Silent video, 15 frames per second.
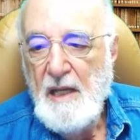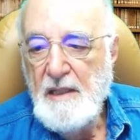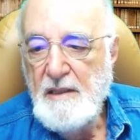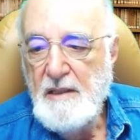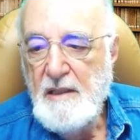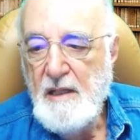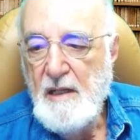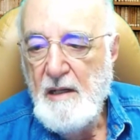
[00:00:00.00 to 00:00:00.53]

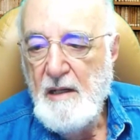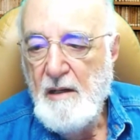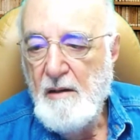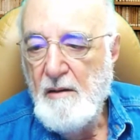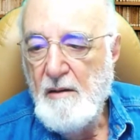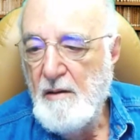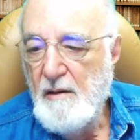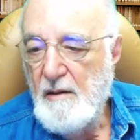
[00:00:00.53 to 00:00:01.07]
and
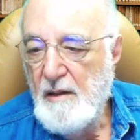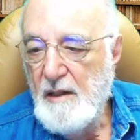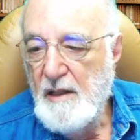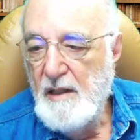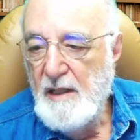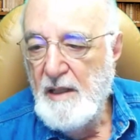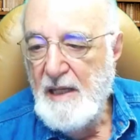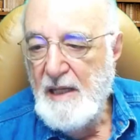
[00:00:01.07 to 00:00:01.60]
care
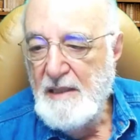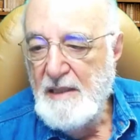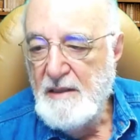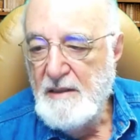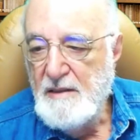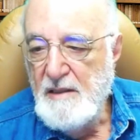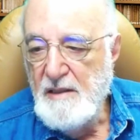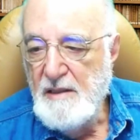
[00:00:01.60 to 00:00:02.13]

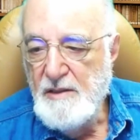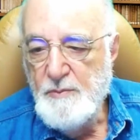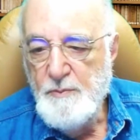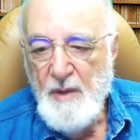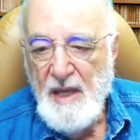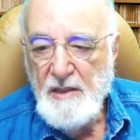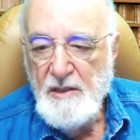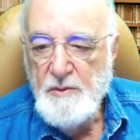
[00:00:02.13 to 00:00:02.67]
entities
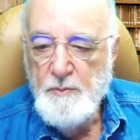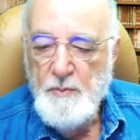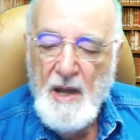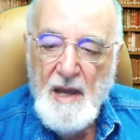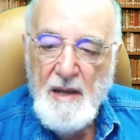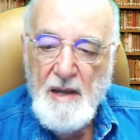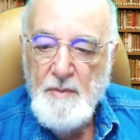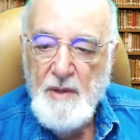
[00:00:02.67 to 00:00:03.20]
managed by
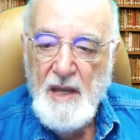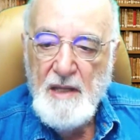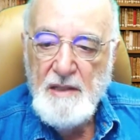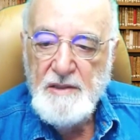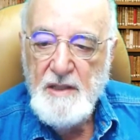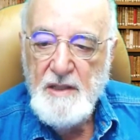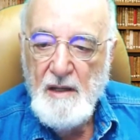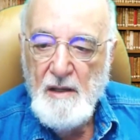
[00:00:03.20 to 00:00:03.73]

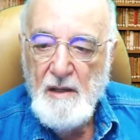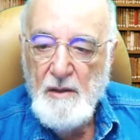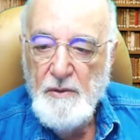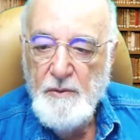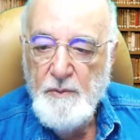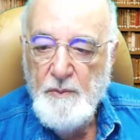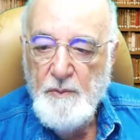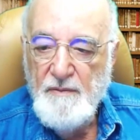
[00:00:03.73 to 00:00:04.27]
MassHealth
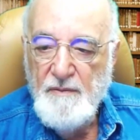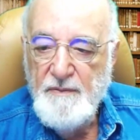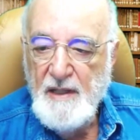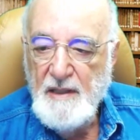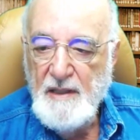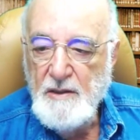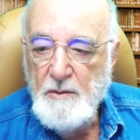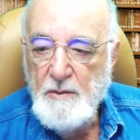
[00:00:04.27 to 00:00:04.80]
while
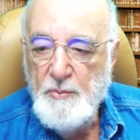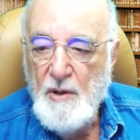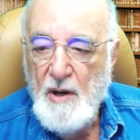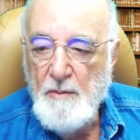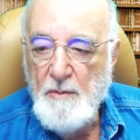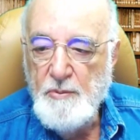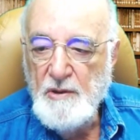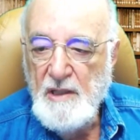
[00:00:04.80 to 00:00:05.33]
failing to
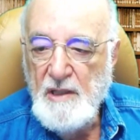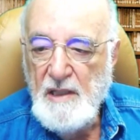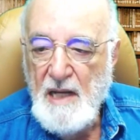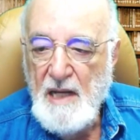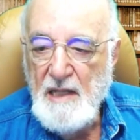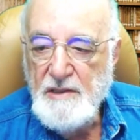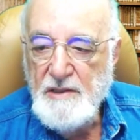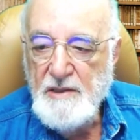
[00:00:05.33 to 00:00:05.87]
properly
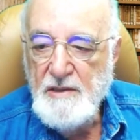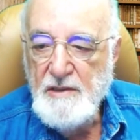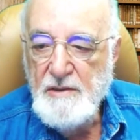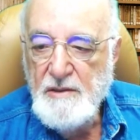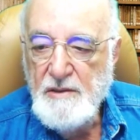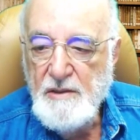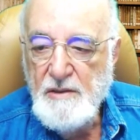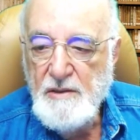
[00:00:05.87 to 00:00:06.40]
license
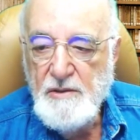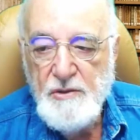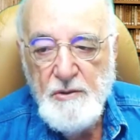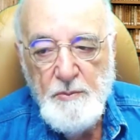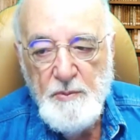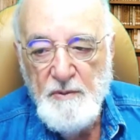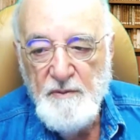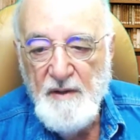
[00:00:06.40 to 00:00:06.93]
and
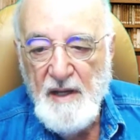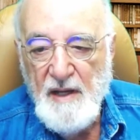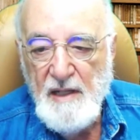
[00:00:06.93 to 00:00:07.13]
supervise